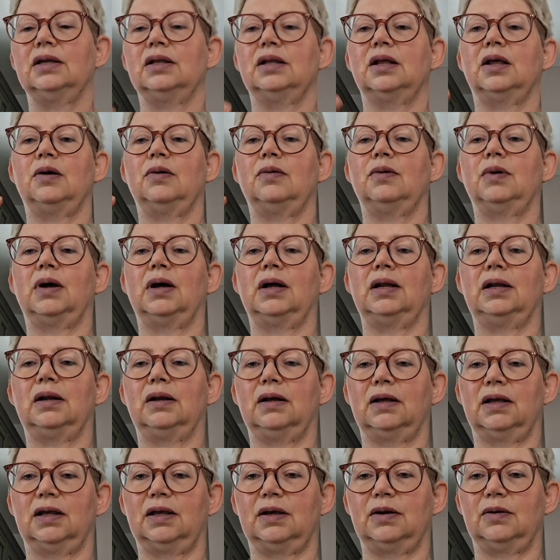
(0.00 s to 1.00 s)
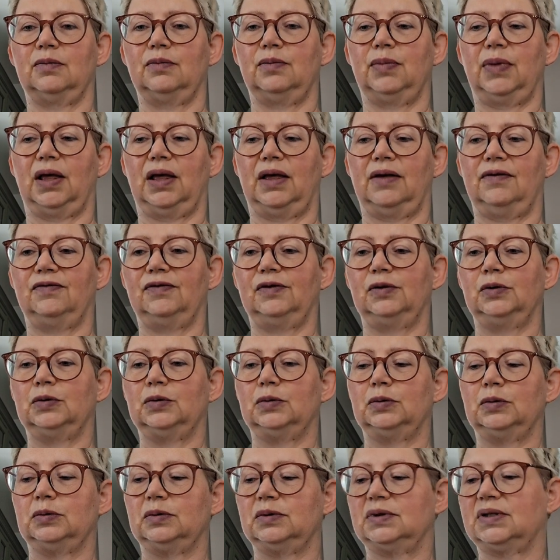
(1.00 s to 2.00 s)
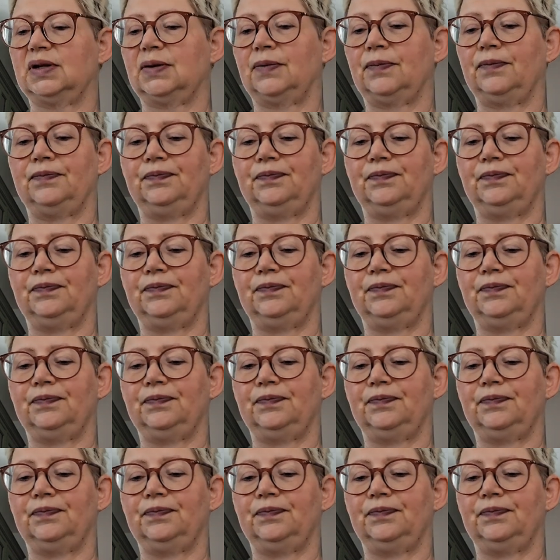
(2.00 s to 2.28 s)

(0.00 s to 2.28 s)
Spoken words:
So I like bare floors.